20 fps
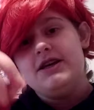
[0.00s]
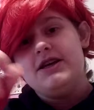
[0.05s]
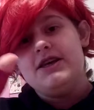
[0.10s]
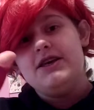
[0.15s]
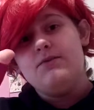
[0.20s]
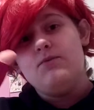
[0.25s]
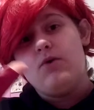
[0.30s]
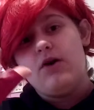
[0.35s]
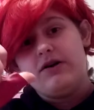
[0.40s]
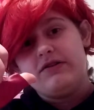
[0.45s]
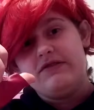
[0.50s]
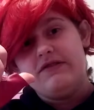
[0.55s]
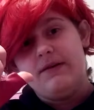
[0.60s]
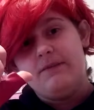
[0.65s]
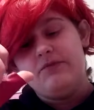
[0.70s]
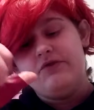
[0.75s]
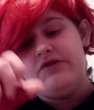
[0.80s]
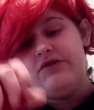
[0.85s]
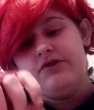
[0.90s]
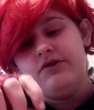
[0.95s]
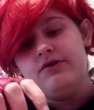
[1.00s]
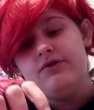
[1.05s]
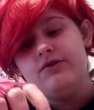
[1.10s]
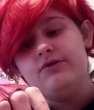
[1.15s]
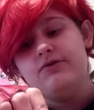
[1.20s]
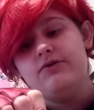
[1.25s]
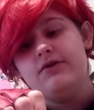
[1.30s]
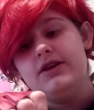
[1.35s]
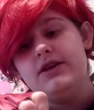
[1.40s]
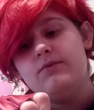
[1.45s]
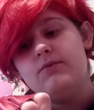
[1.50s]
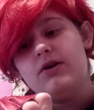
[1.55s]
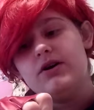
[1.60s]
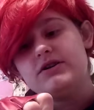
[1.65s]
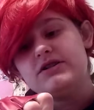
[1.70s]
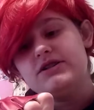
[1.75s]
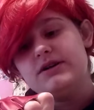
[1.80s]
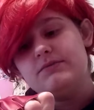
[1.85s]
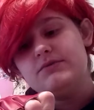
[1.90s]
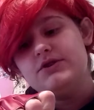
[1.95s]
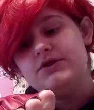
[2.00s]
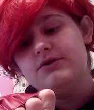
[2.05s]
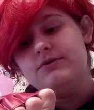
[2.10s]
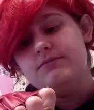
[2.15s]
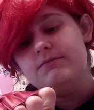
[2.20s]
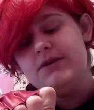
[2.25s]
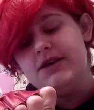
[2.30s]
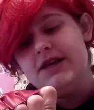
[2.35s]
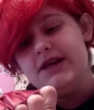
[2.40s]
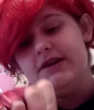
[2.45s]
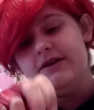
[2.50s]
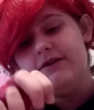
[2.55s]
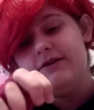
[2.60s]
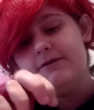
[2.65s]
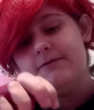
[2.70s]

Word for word: he walked up to he walked up to me.